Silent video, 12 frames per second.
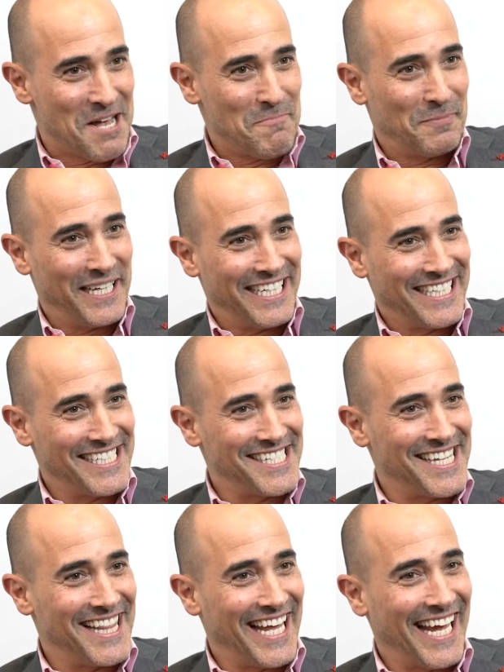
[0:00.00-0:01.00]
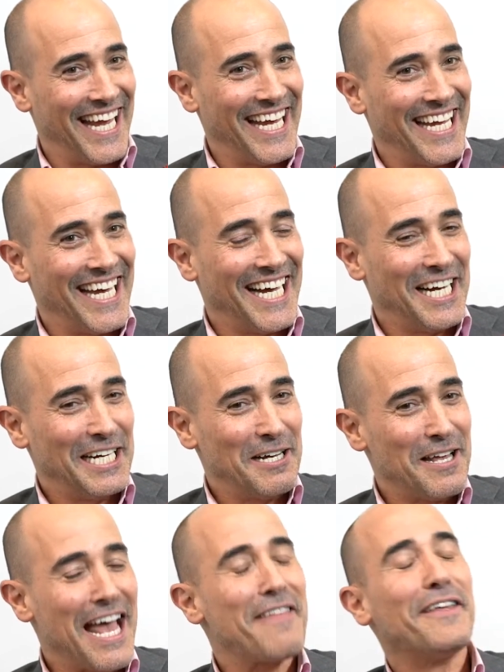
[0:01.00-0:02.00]
because
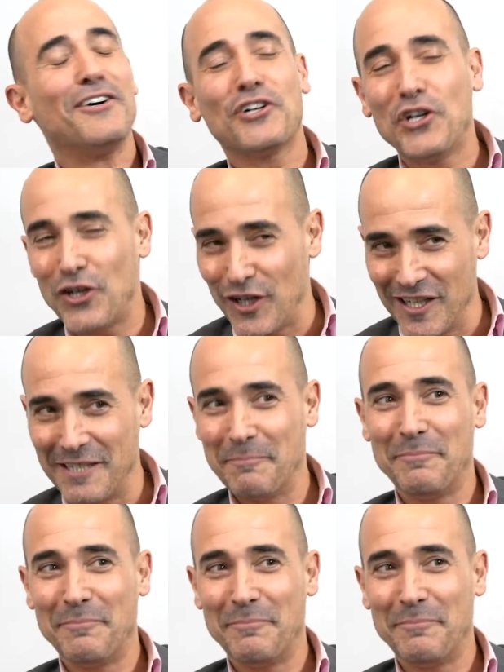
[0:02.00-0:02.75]
they'll cook,